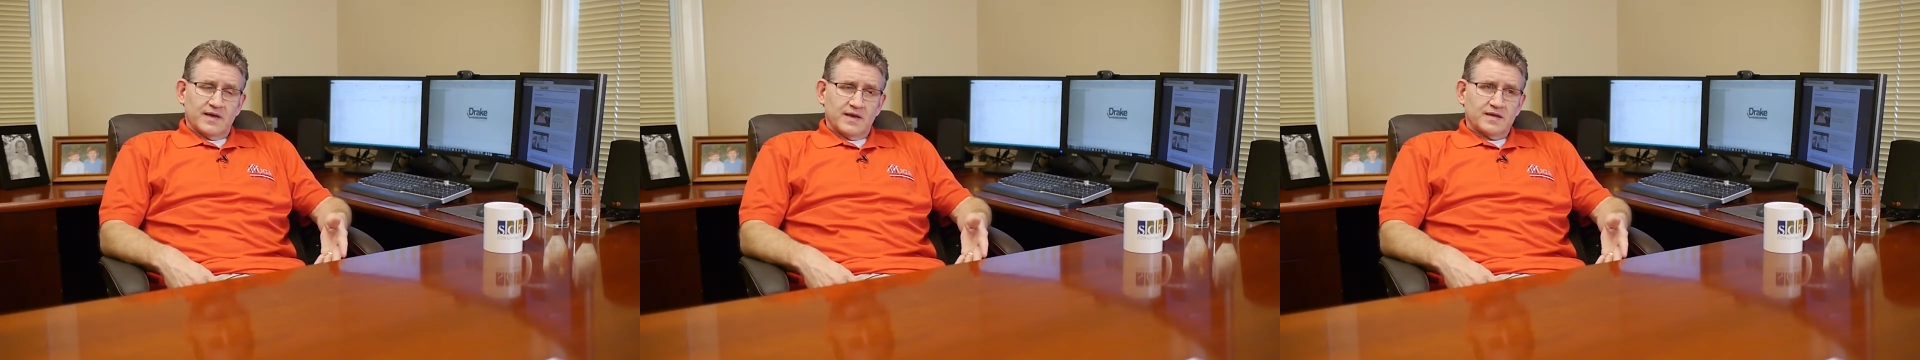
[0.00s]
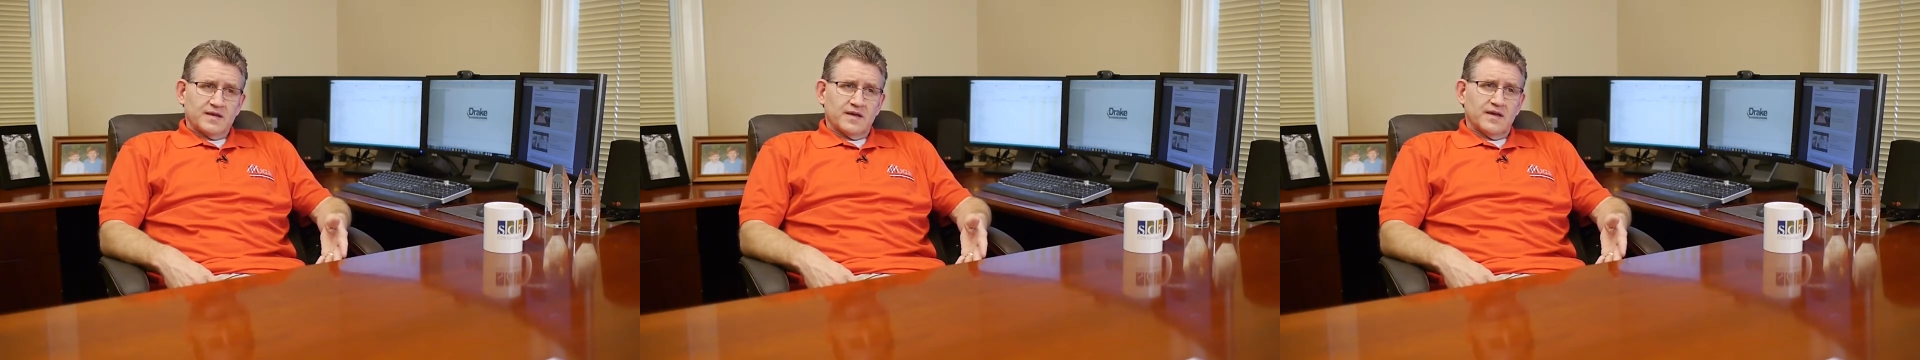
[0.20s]

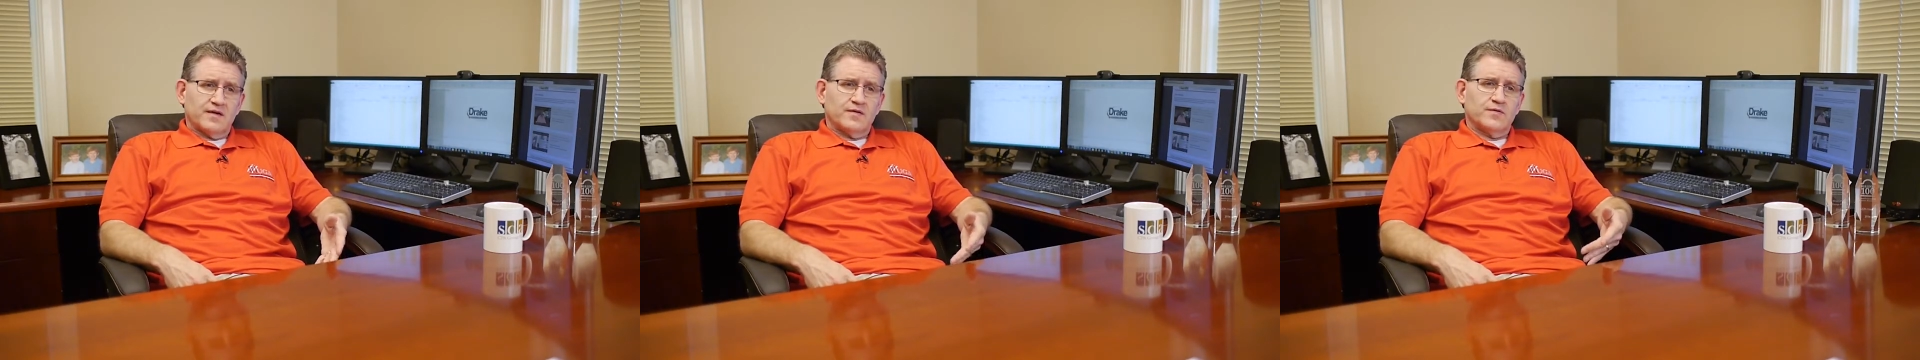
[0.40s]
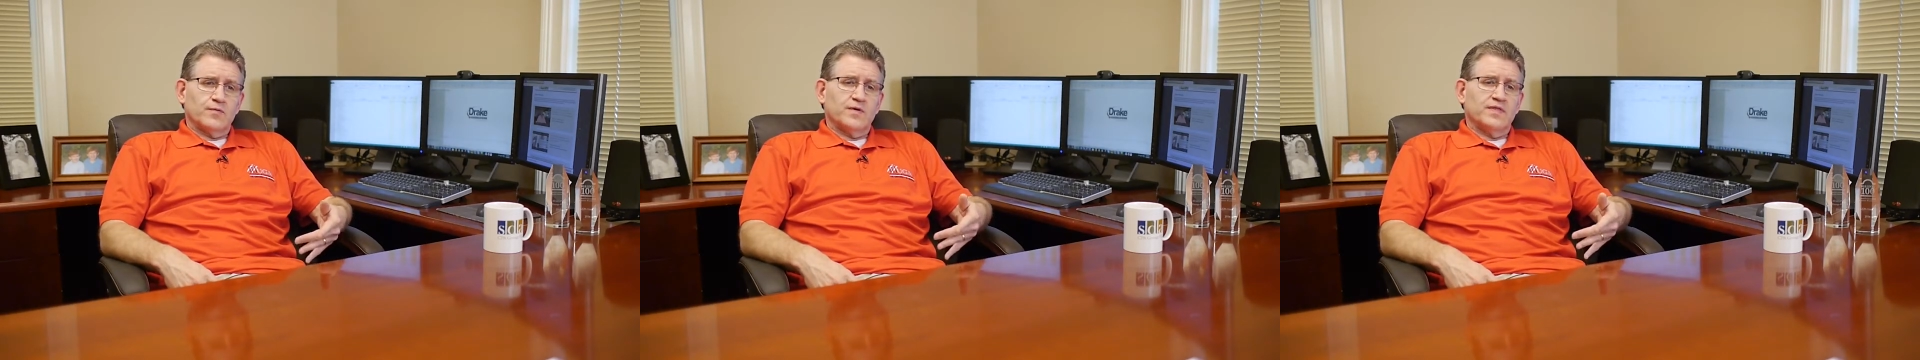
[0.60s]
and
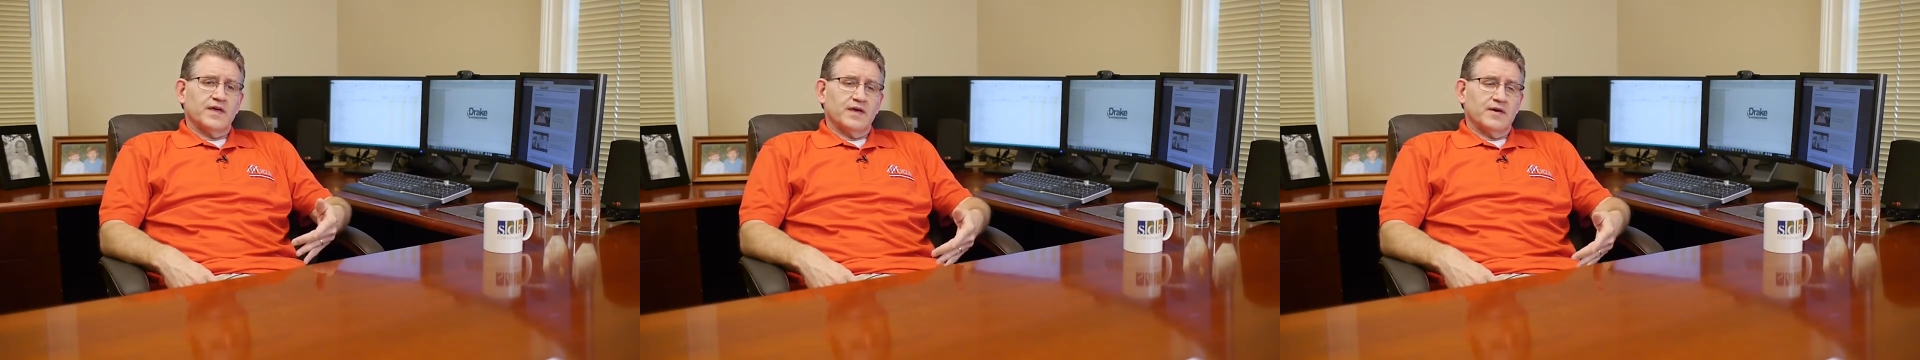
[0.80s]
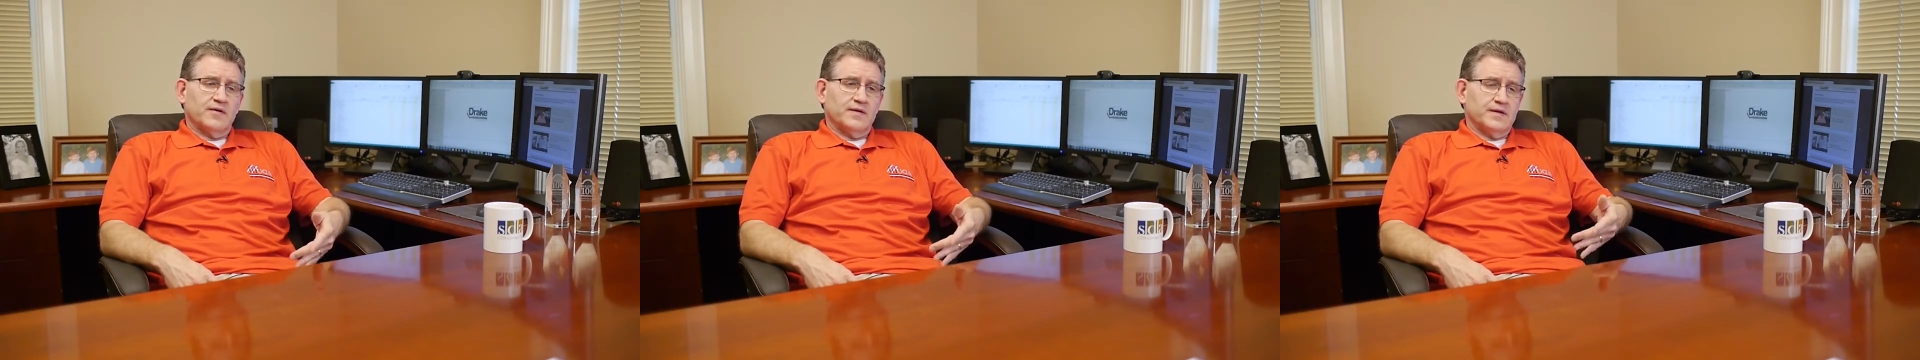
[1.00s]
Medicare are
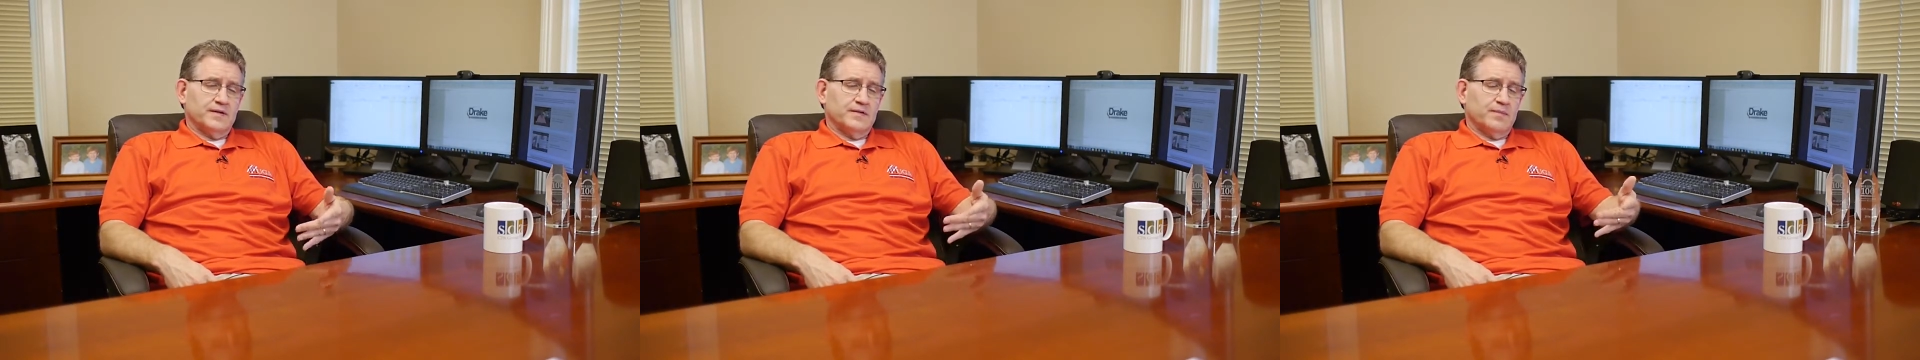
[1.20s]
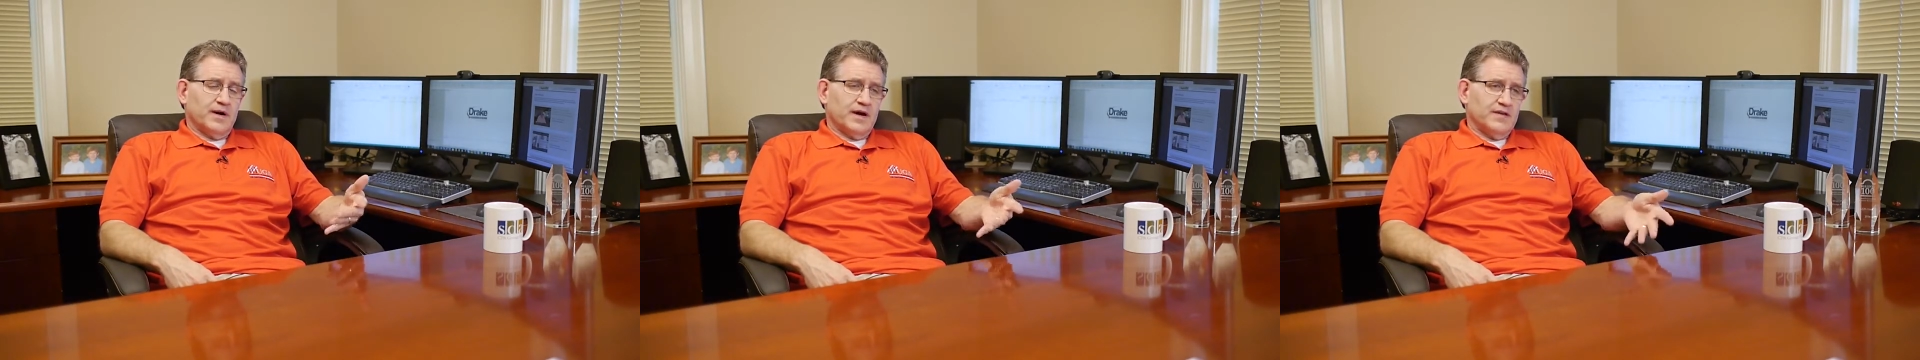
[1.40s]
withheld
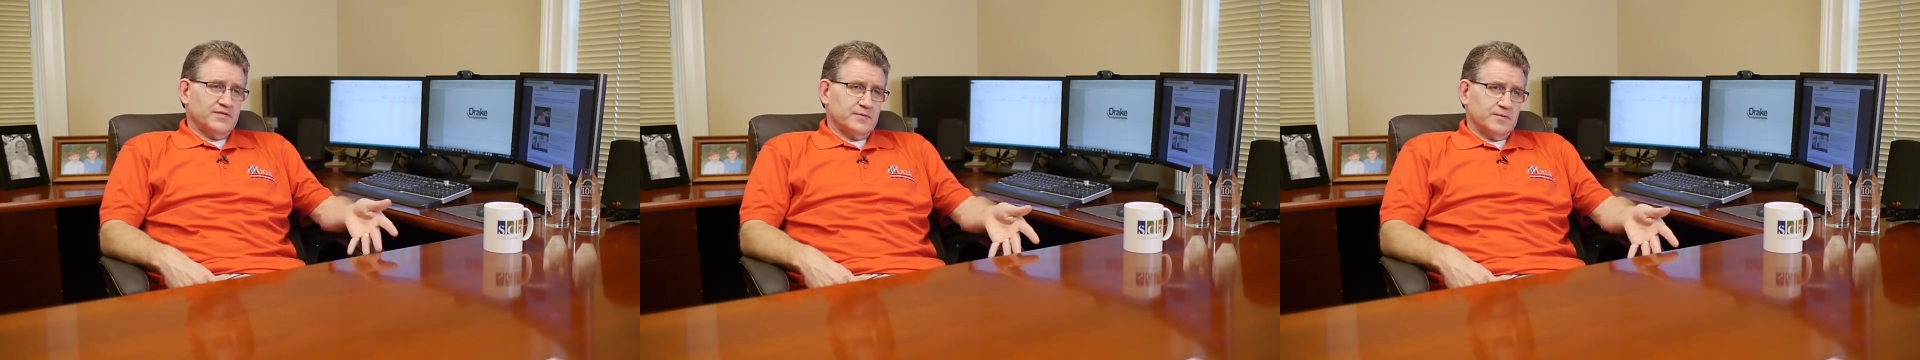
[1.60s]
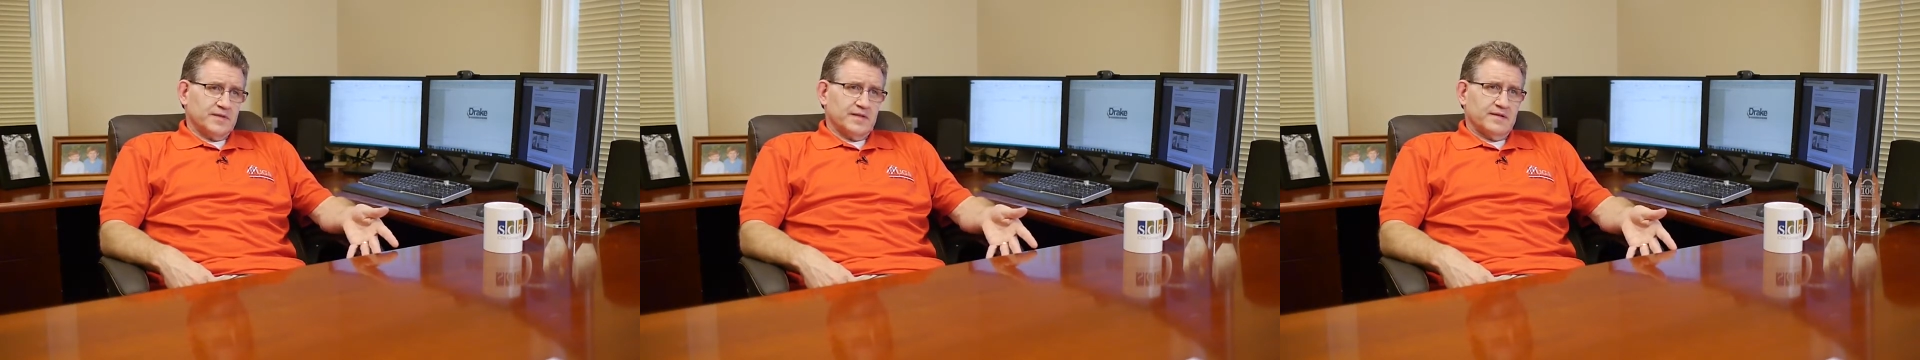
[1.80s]
and
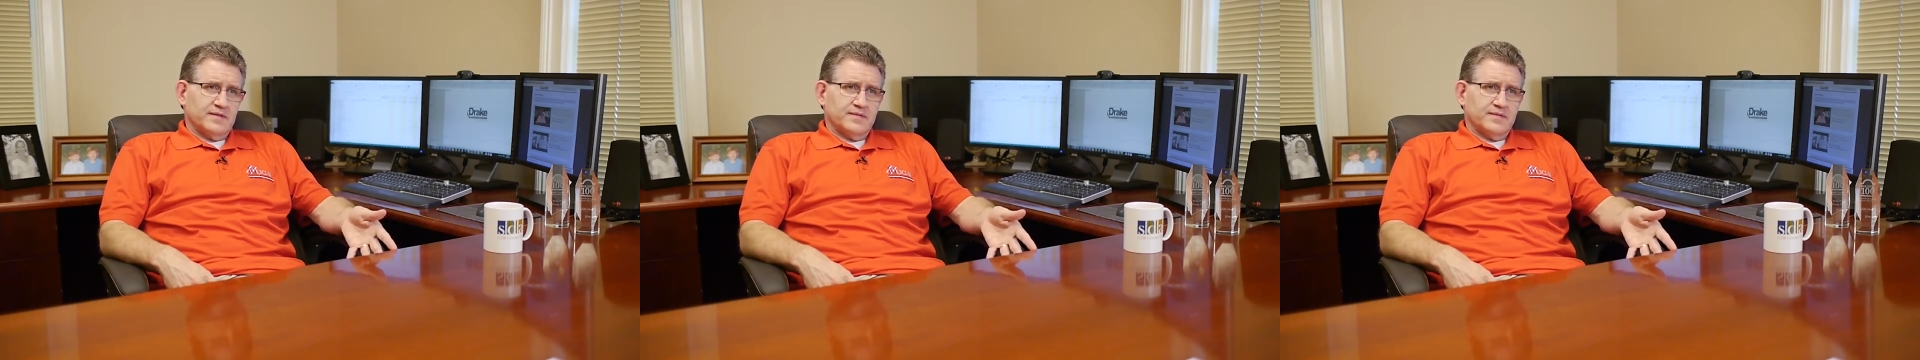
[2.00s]
deposited